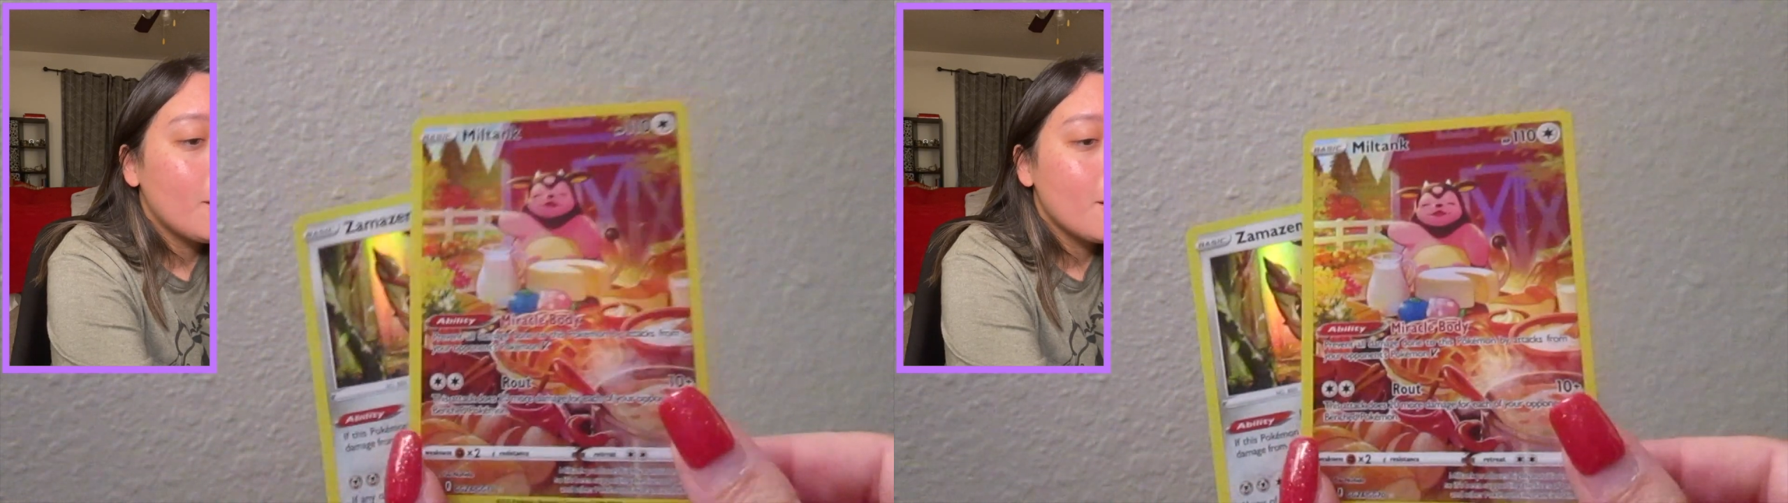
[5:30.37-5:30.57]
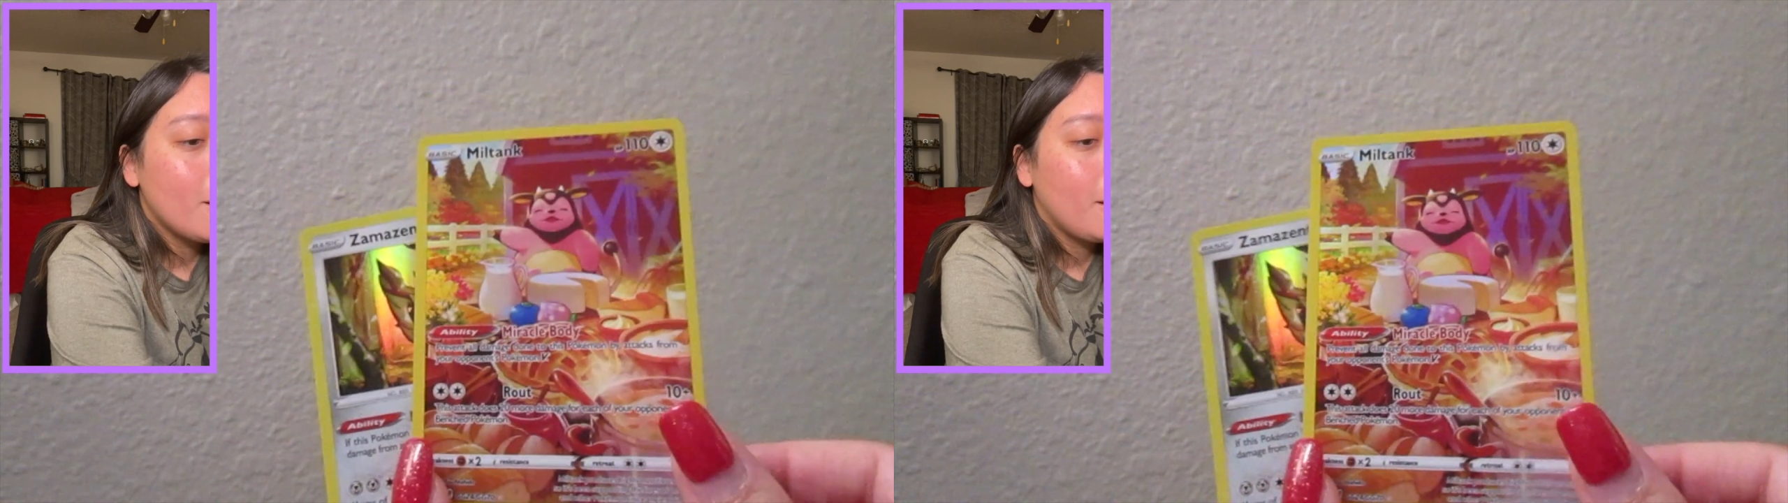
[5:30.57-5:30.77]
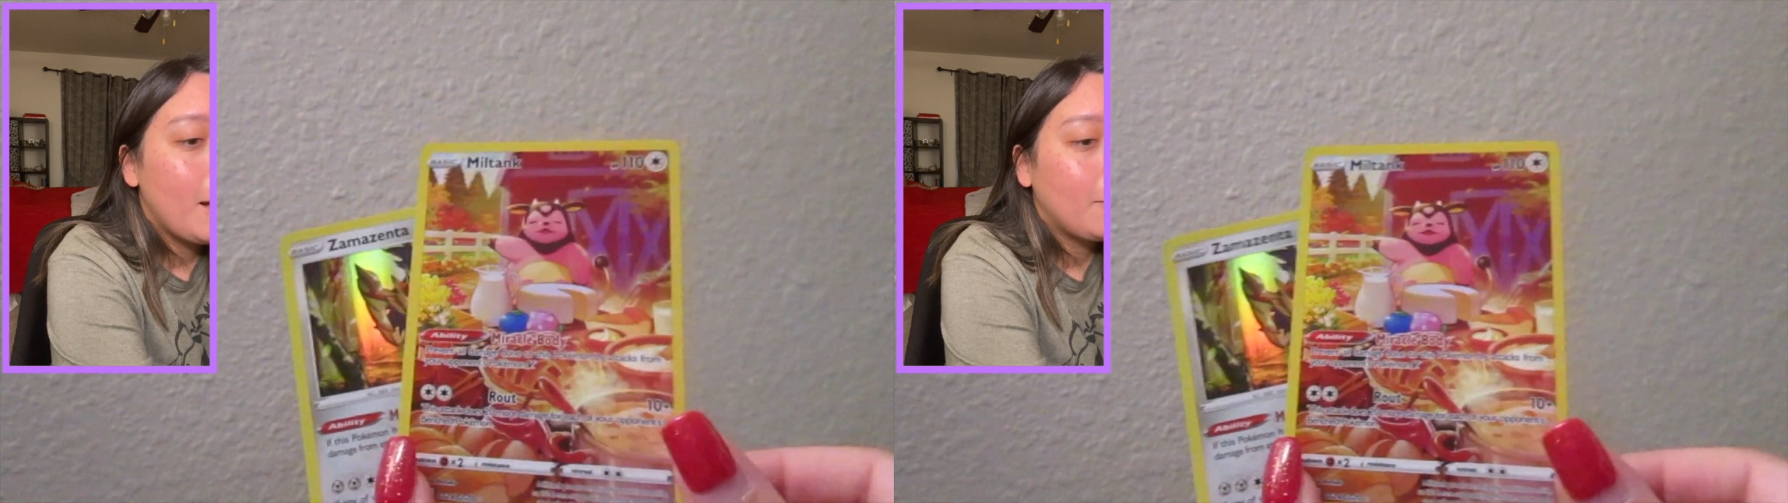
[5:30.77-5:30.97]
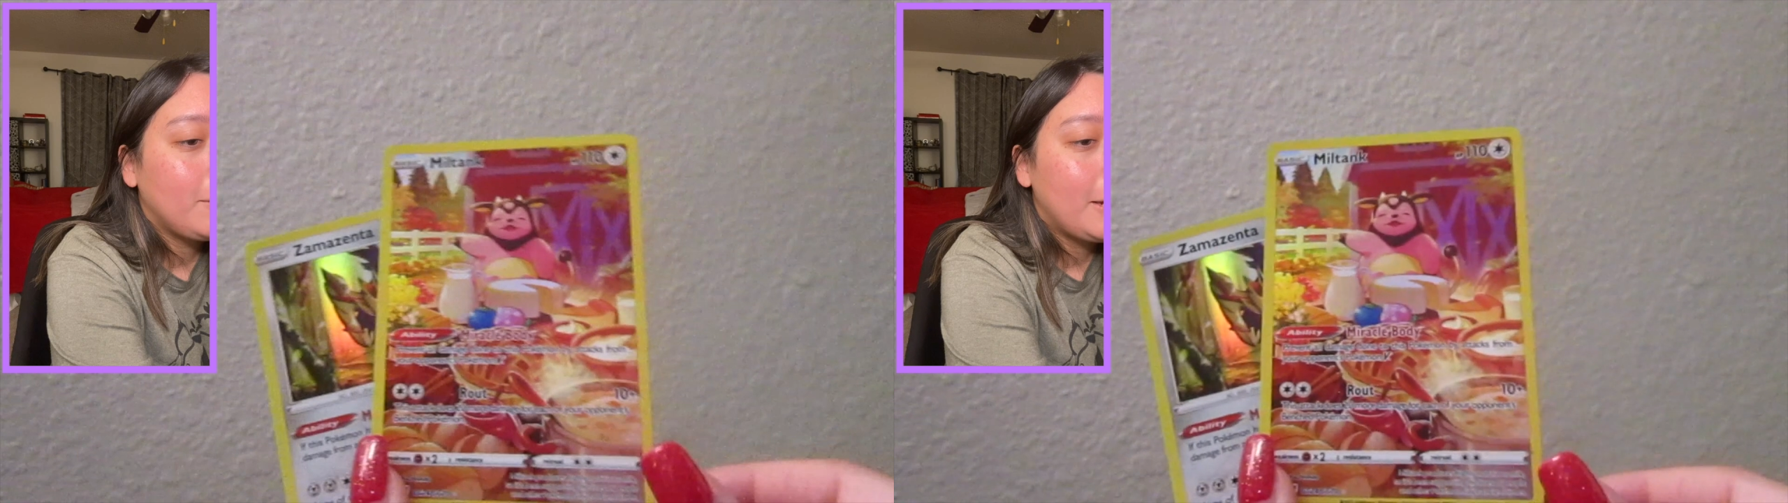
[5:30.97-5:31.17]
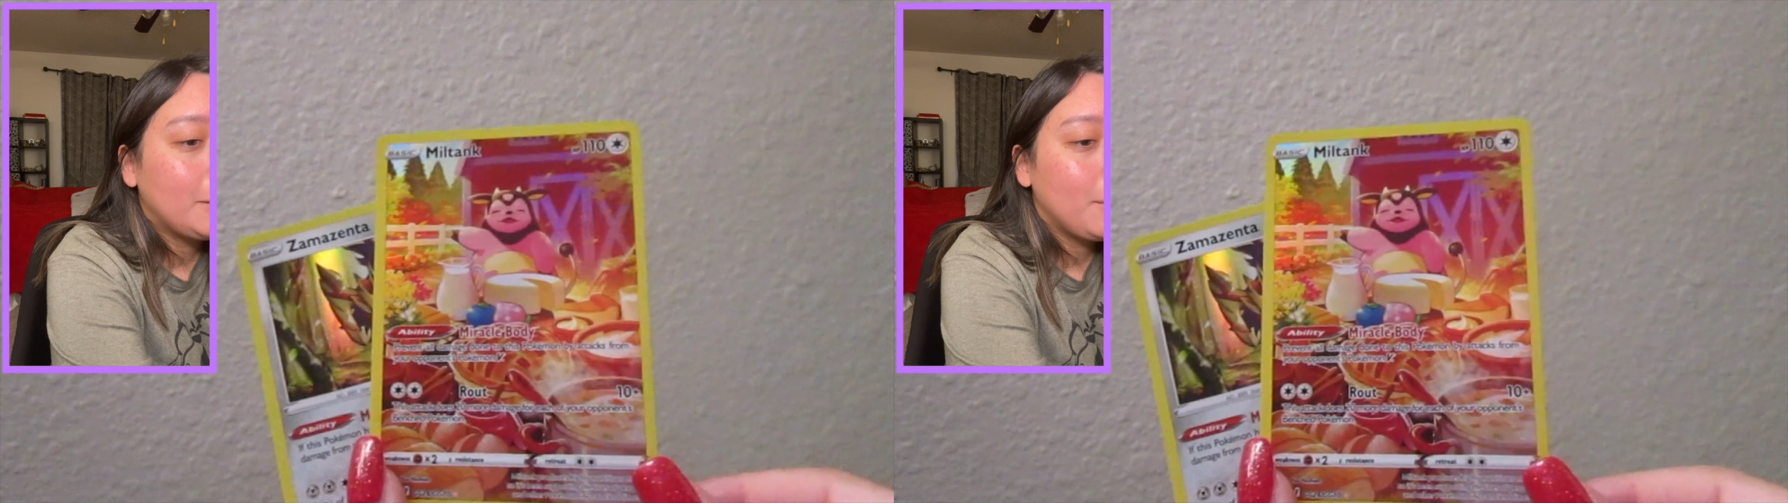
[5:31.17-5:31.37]
or I'll have
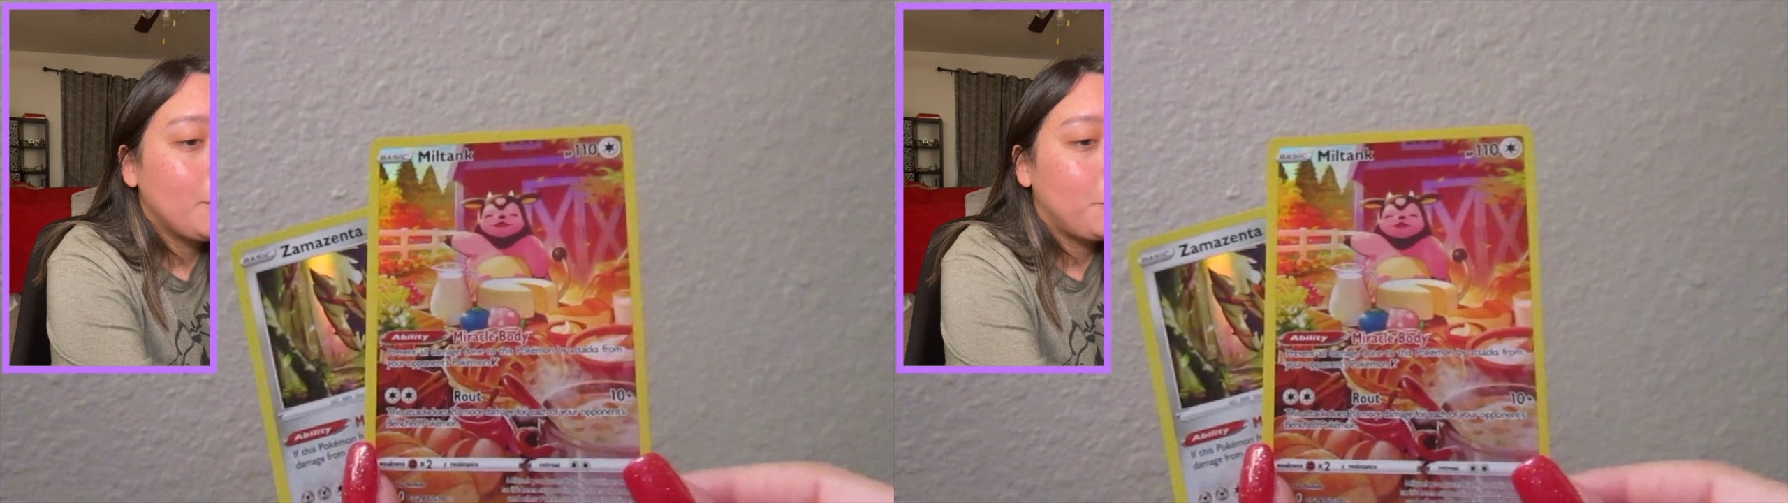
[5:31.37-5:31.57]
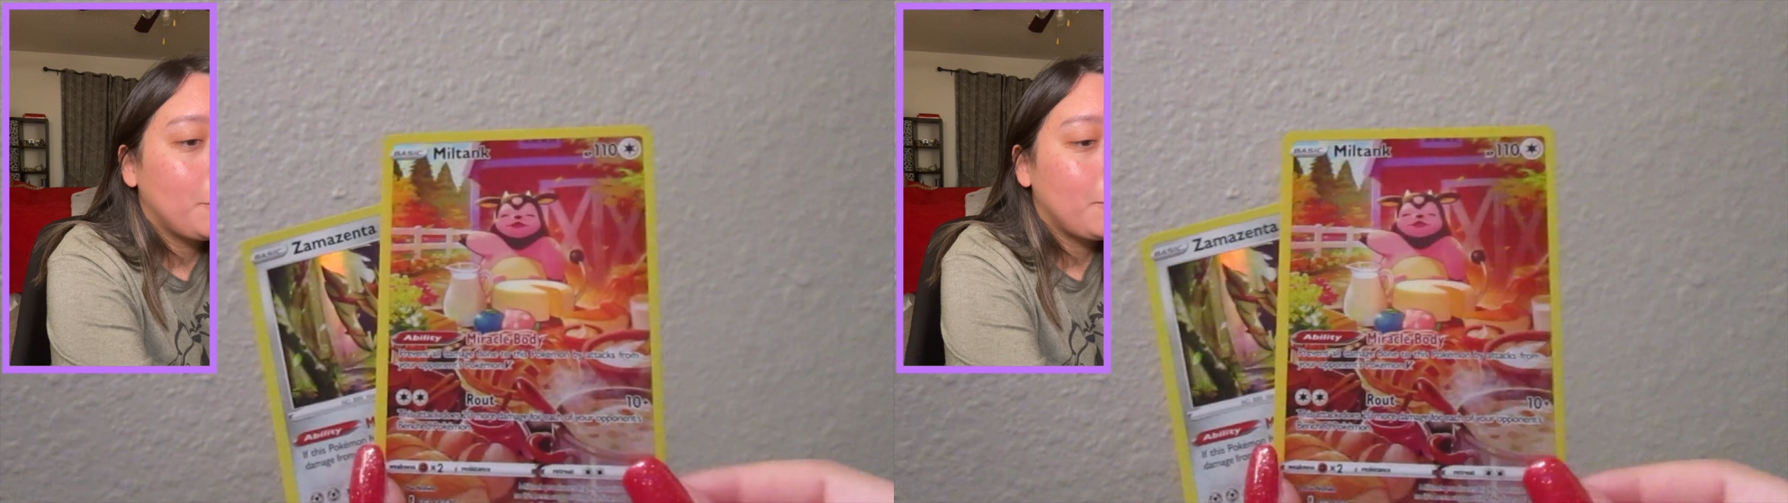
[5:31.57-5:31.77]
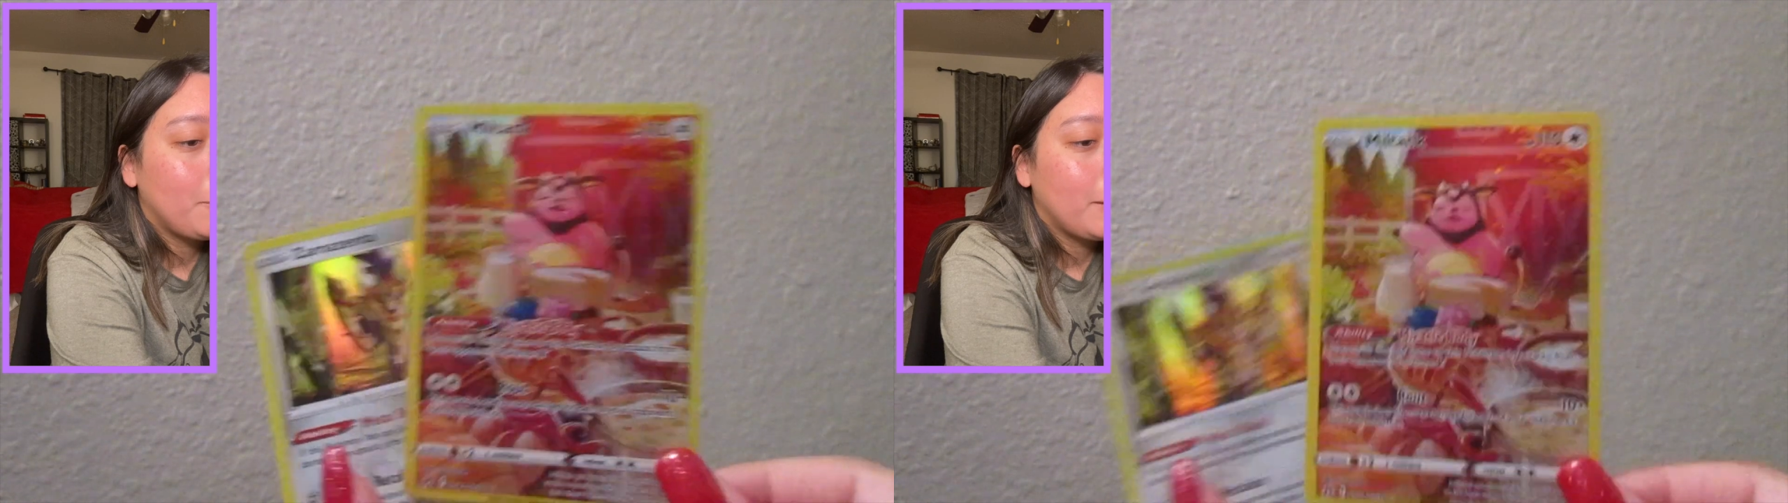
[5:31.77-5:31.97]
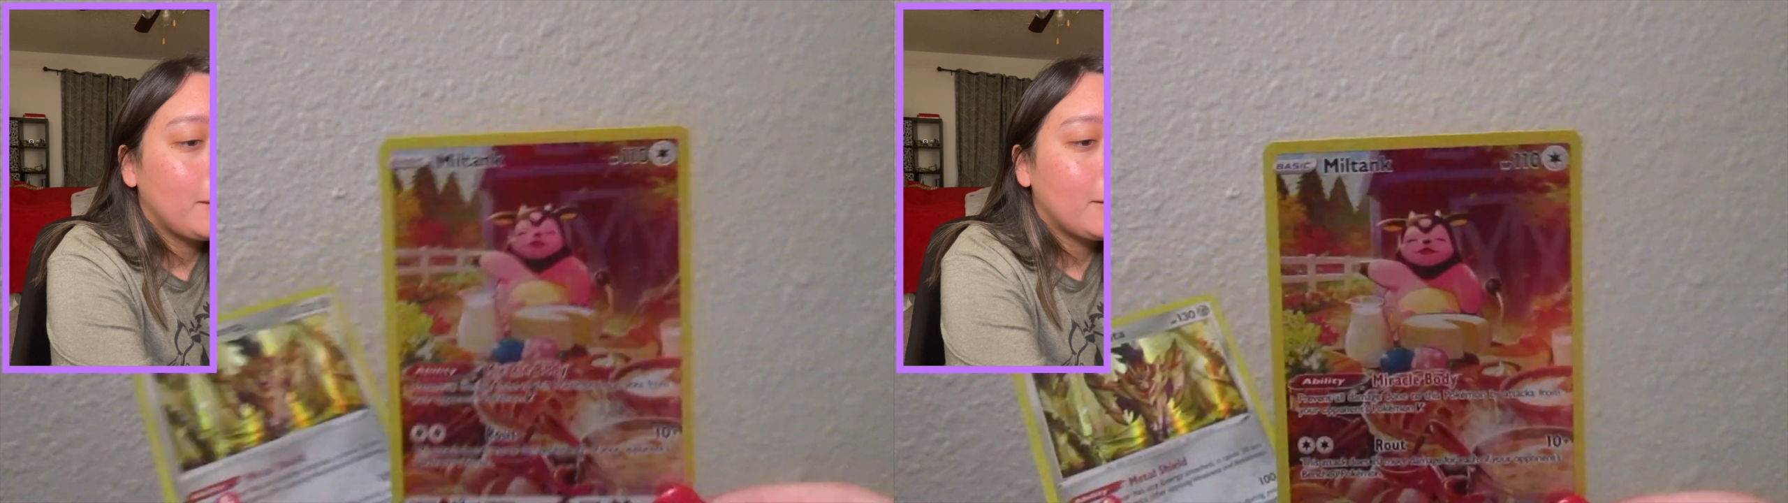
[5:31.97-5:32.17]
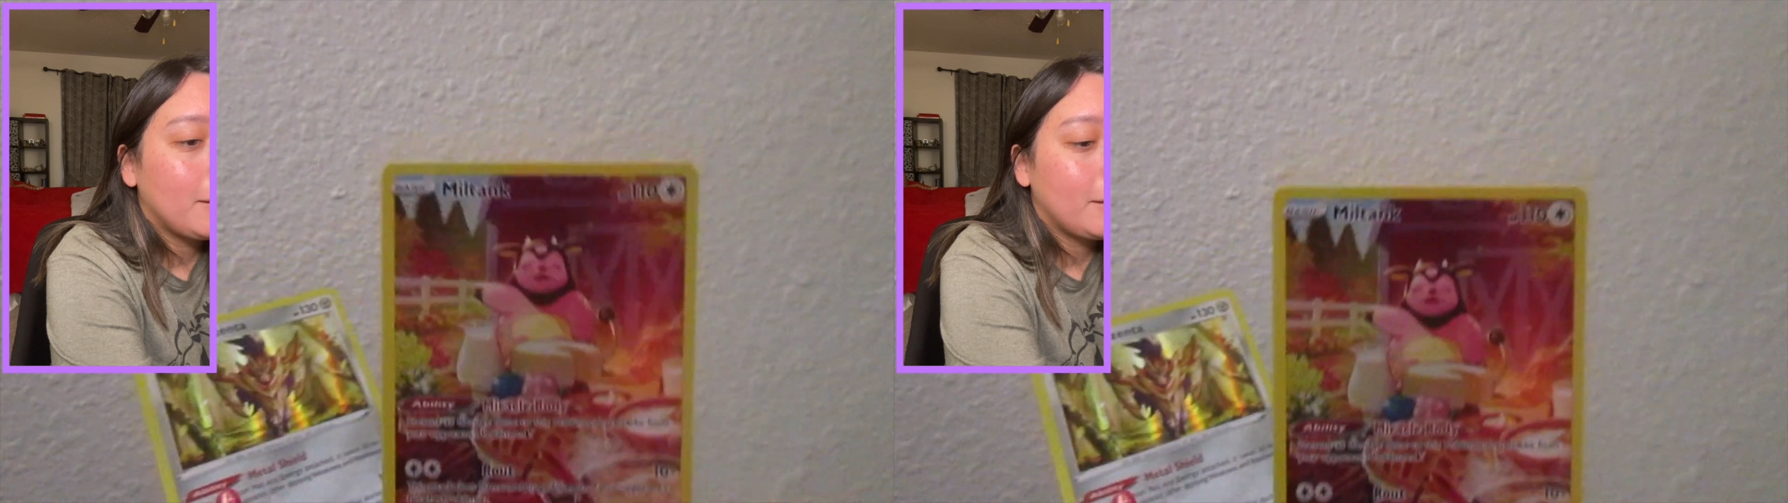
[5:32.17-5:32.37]
to ask my
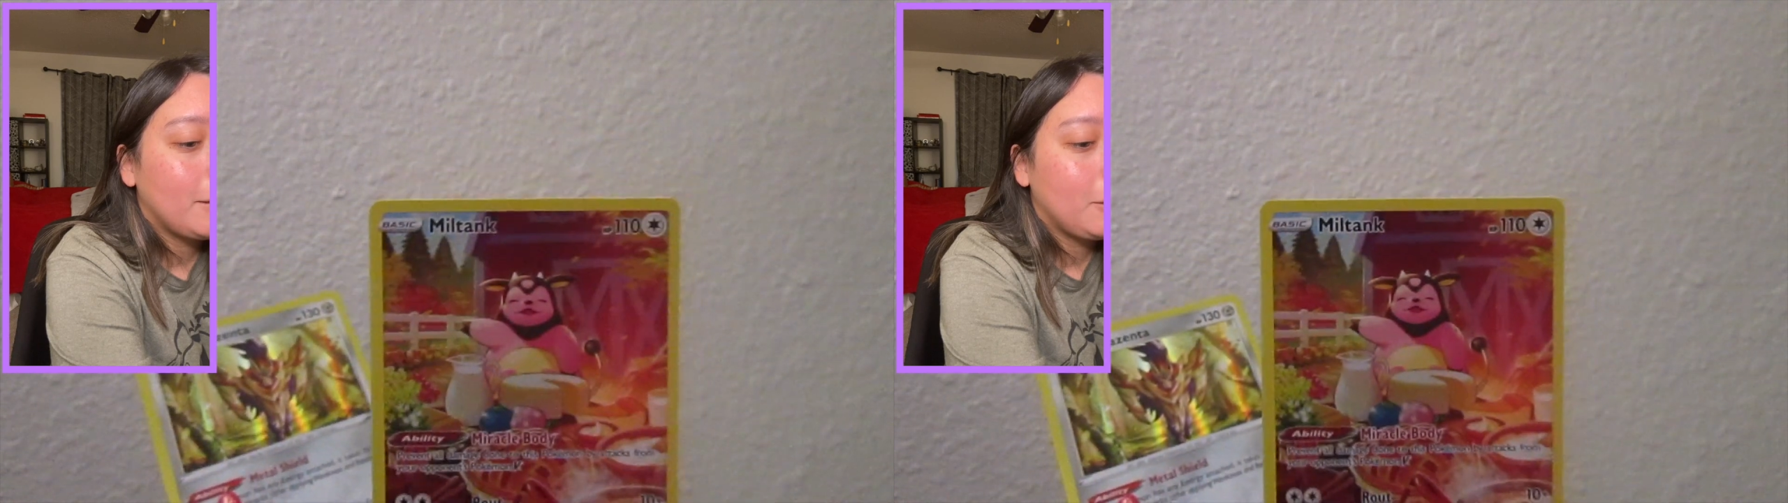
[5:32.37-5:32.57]
boyfriend